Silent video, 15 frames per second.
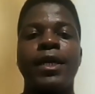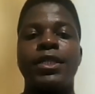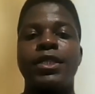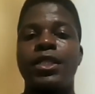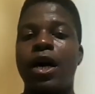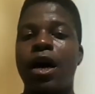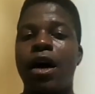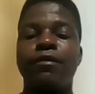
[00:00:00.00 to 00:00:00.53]

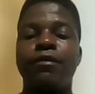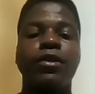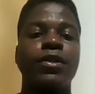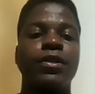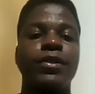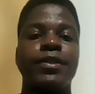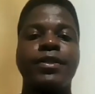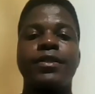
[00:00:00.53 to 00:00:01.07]

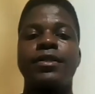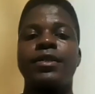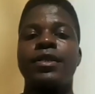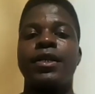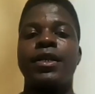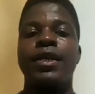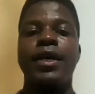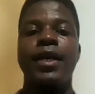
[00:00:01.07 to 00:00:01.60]
novels,
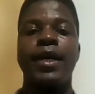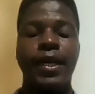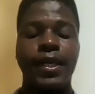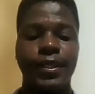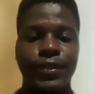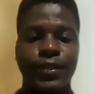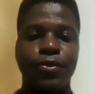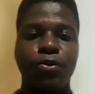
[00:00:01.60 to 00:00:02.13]

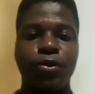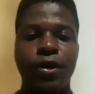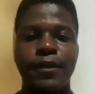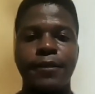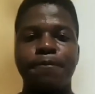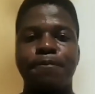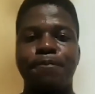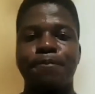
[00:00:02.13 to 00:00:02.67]
and so
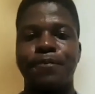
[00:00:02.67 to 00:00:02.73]
on.